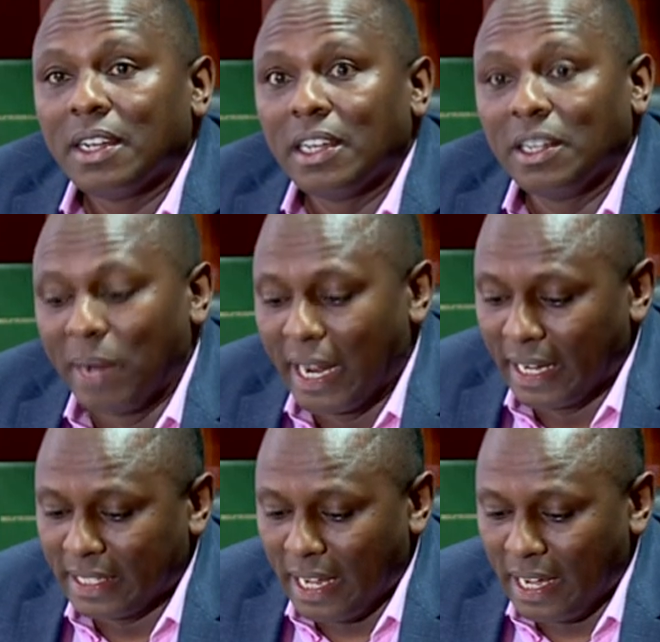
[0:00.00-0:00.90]
In my
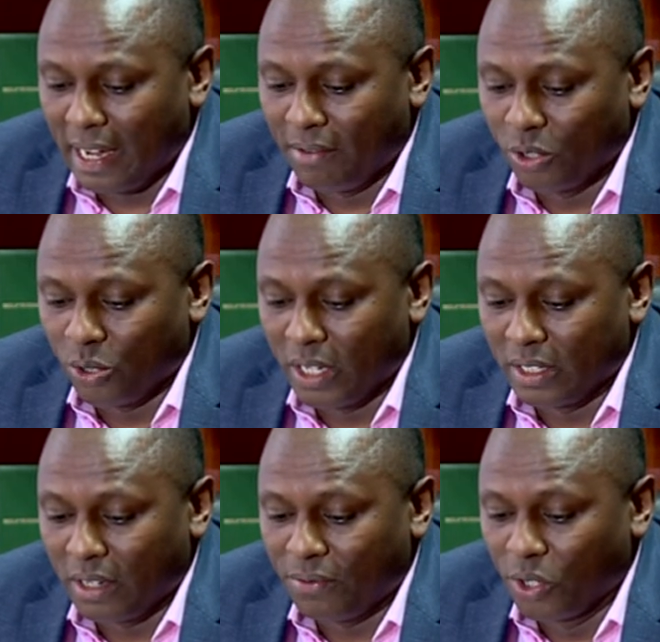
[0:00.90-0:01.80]
letter, I've also
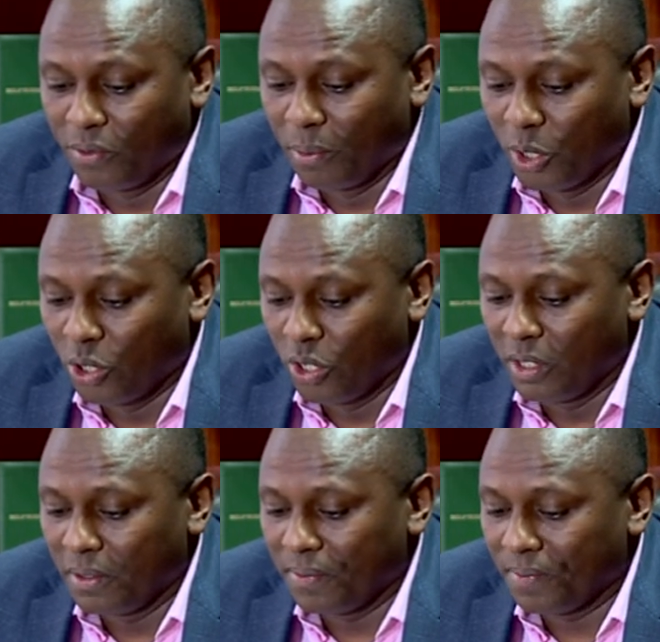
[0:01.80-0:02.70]
asked for
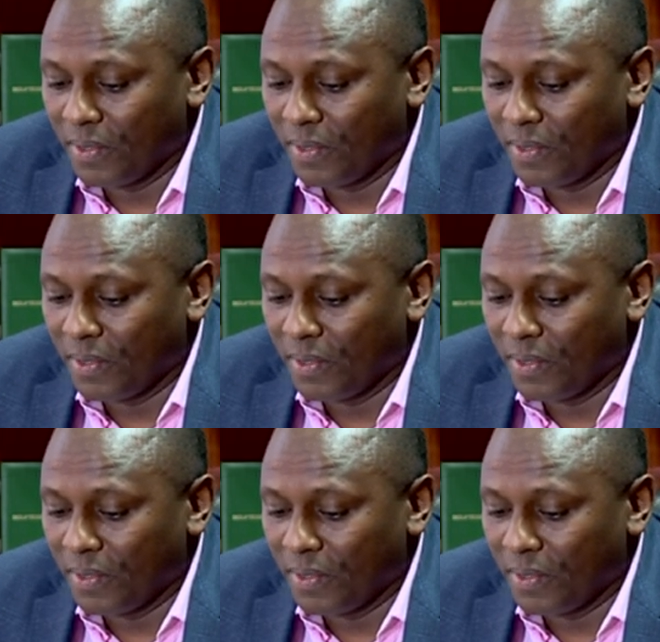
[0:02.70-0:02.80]
information